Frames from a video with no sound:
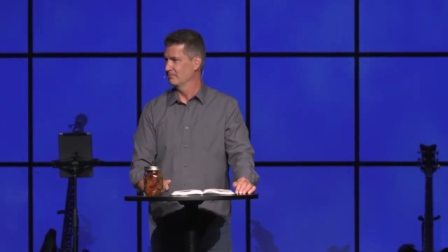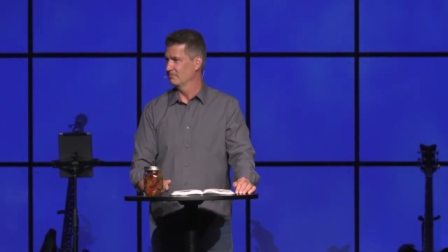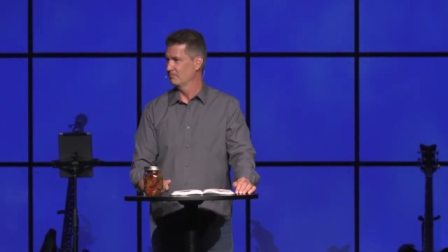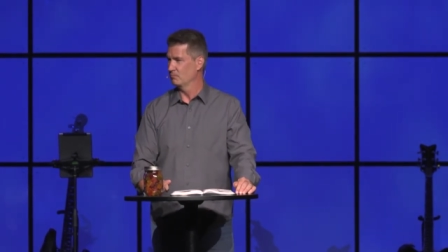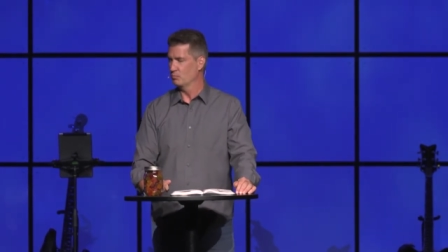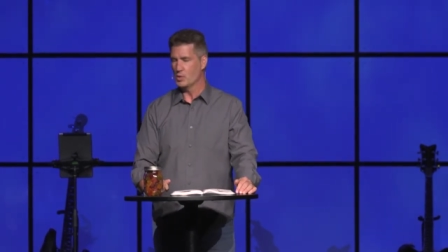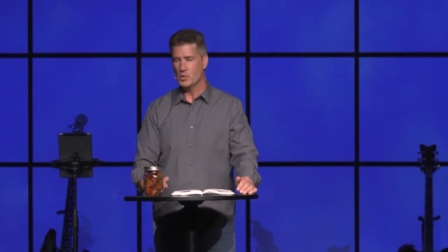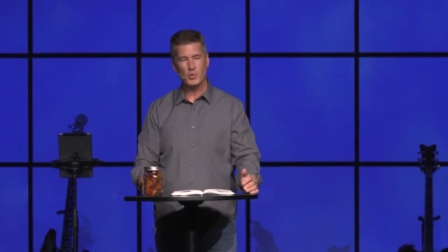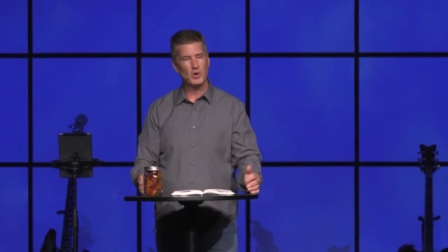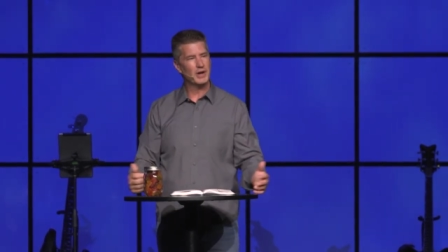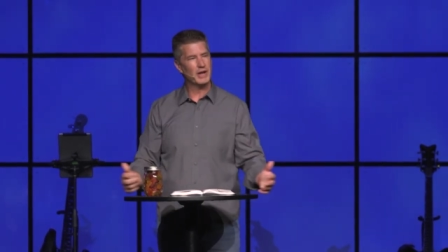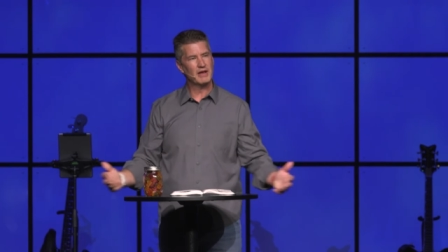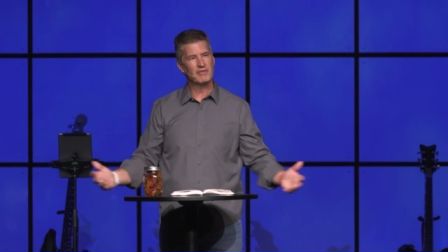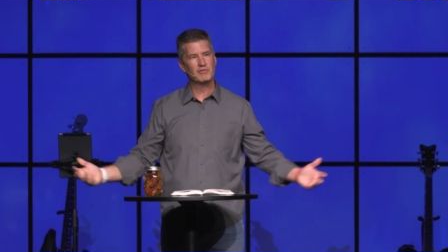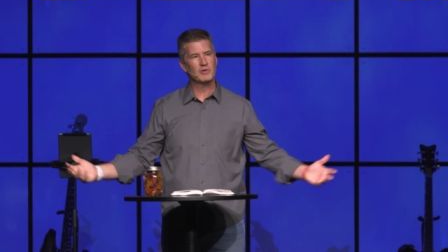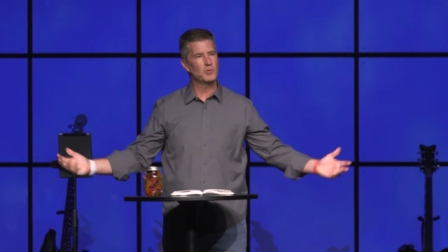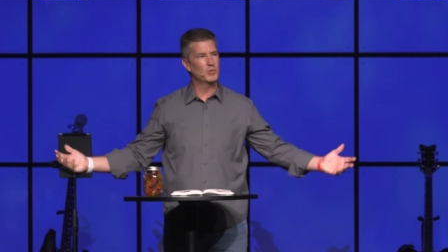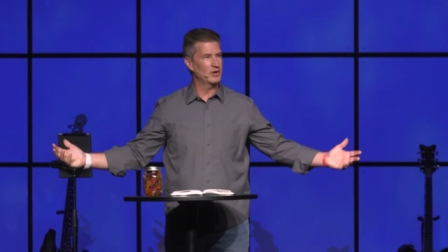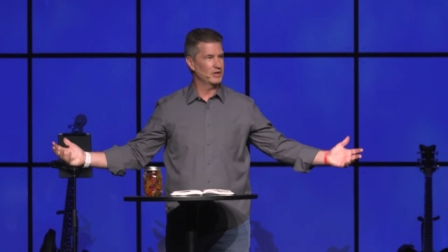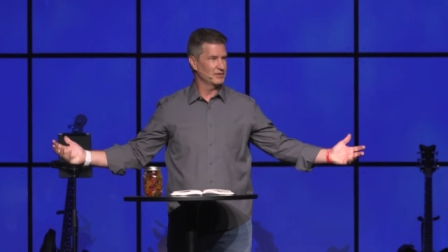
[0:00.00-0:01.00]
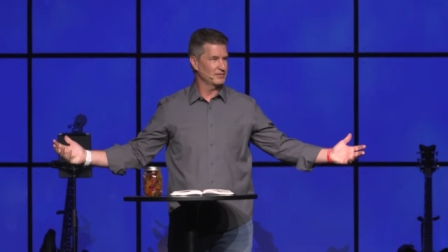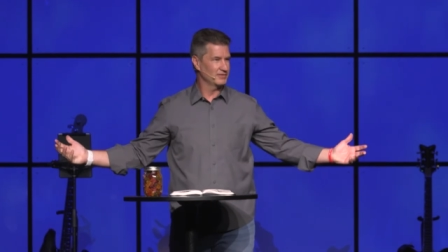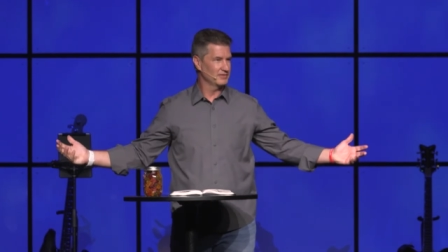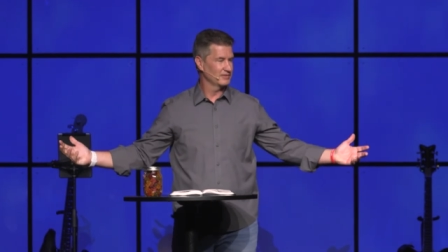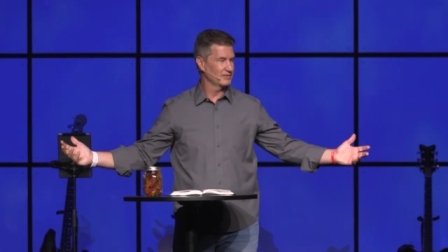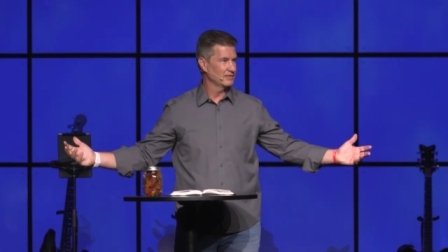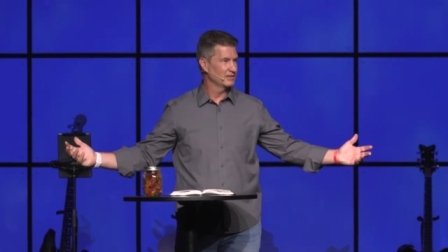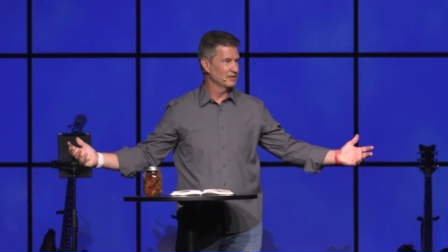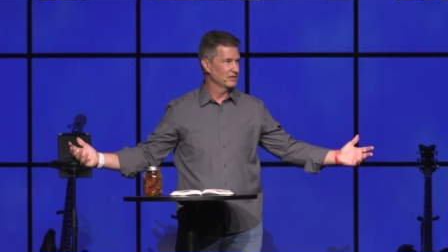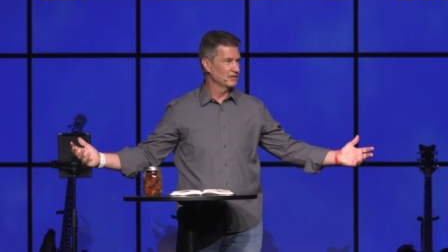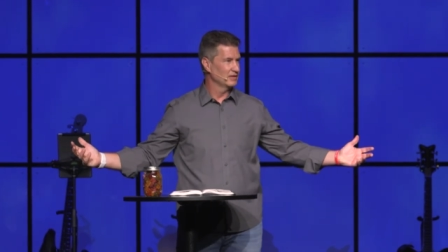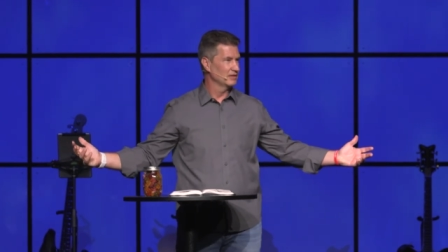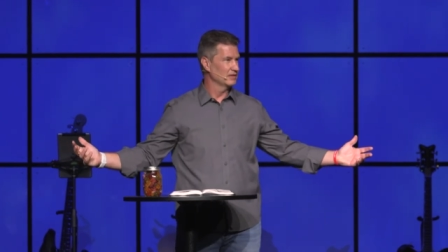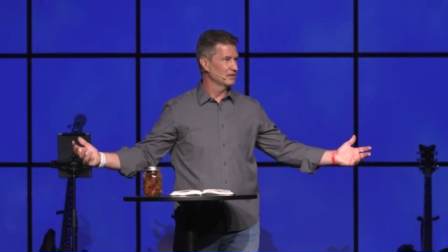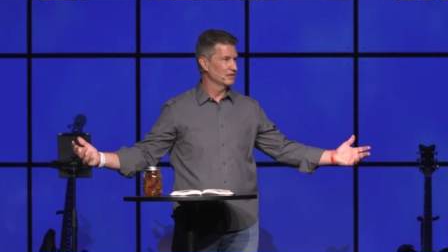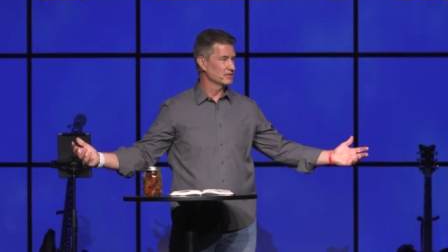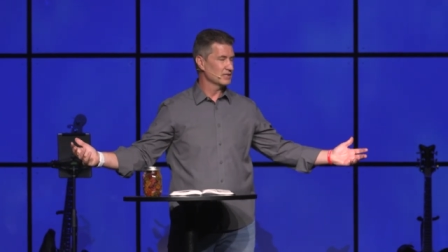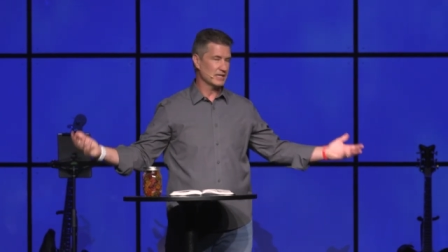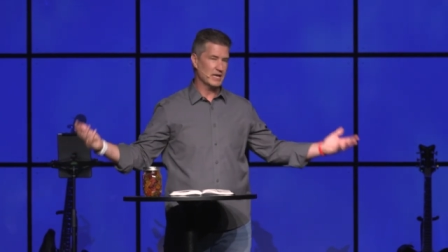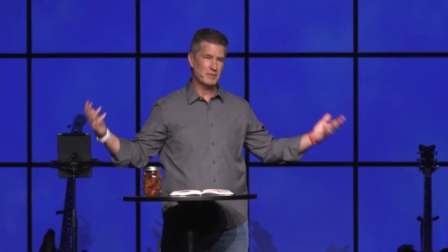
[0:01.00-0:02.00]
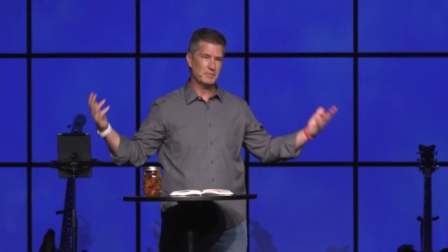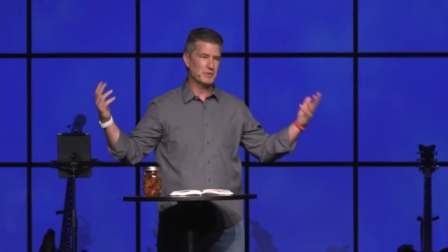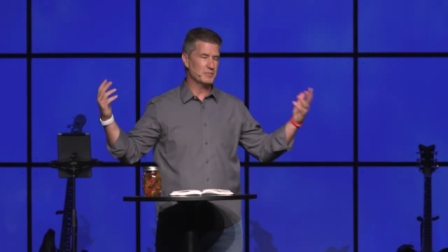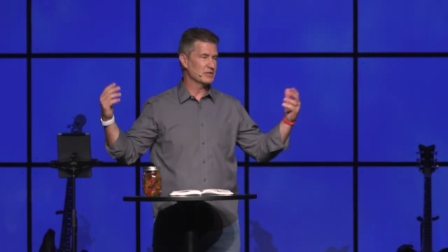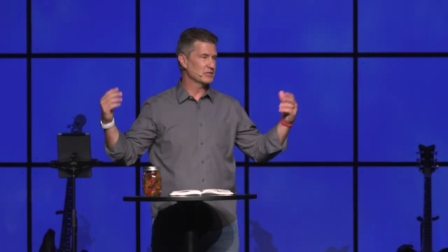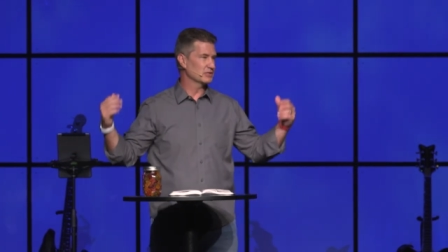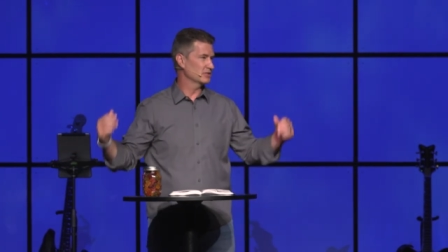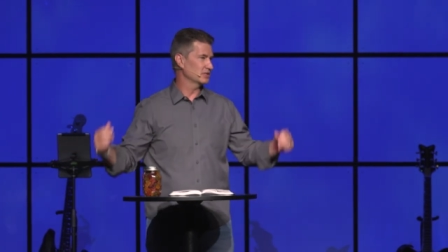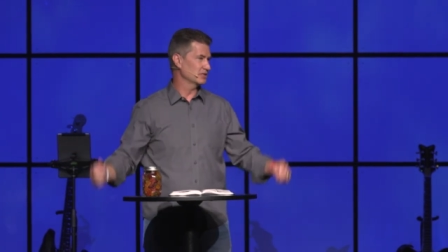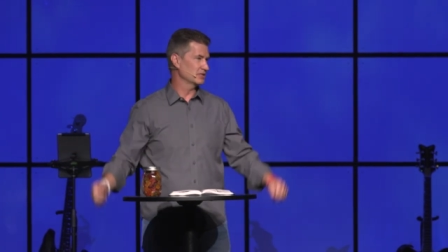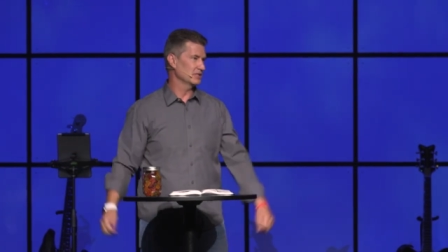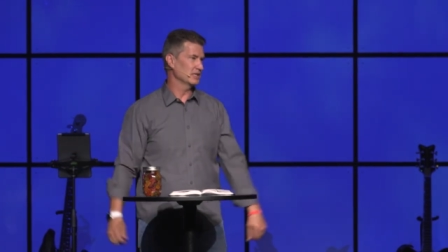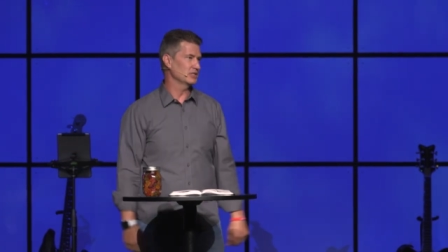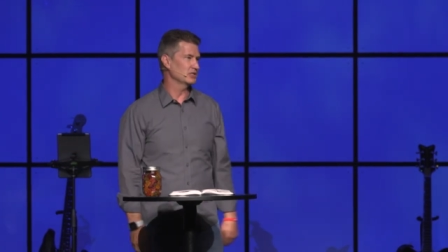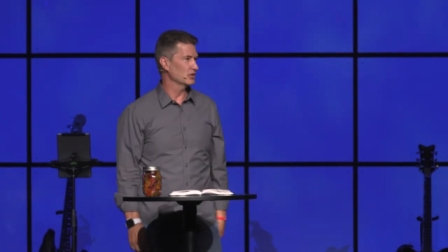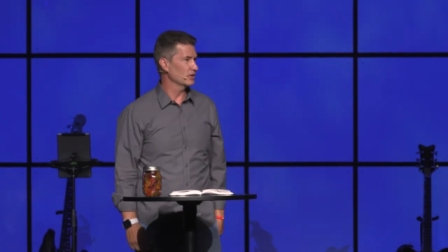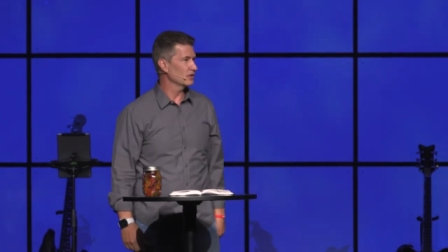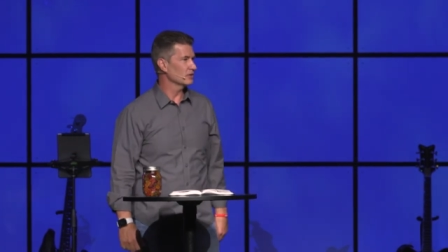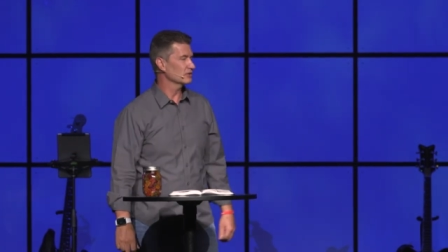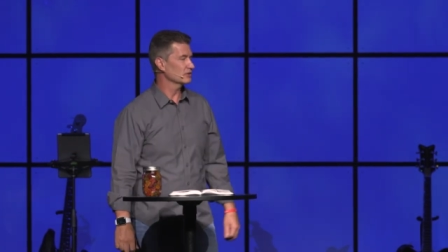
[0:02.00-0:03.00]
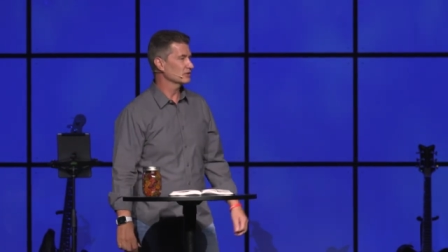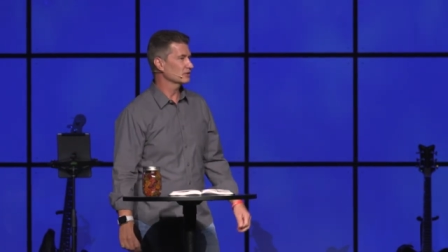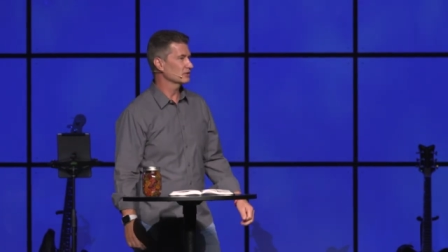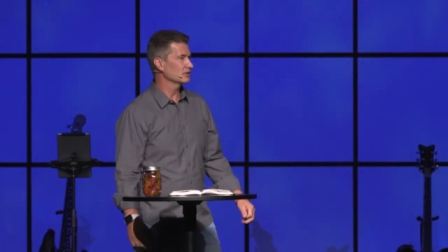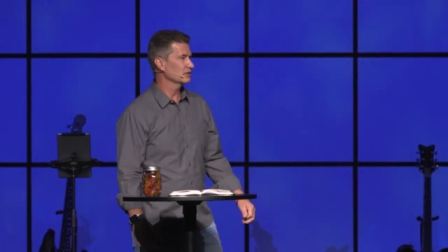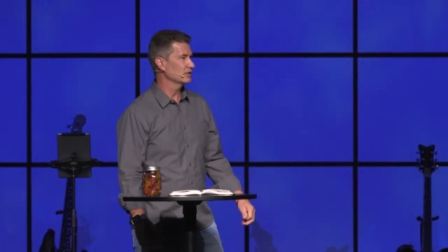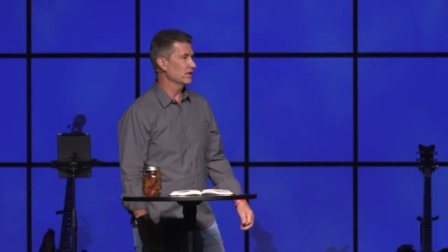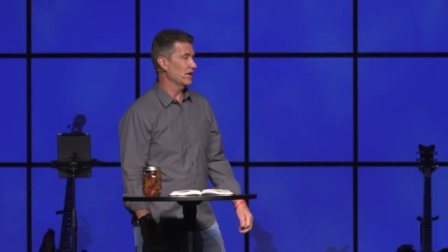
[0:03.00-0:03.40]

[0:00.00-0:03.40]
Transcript: We want everyone to come to Mission City Church